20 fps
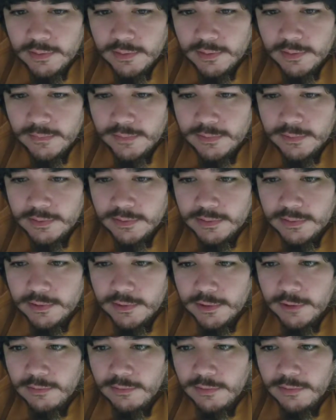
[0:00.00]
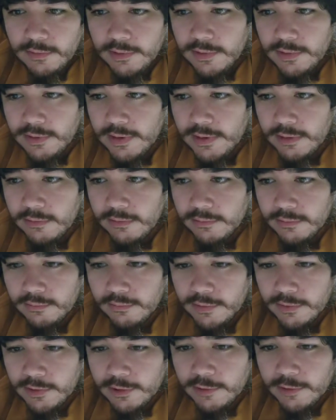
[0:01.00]
every Sunday morning I would
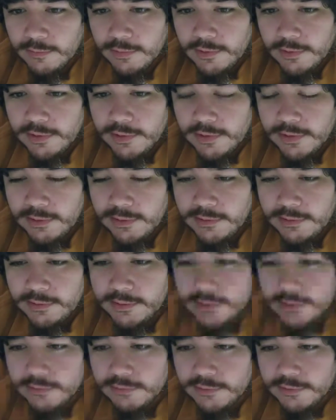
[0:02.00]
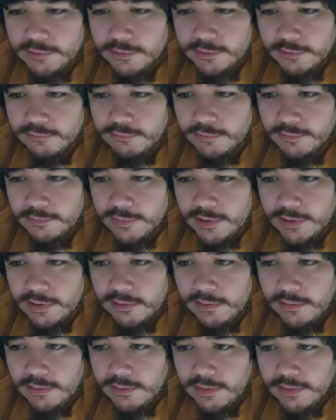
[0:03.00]
wake up early just to see what shows were playing
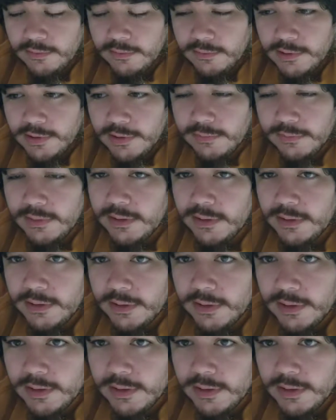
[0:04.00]
on that old TV.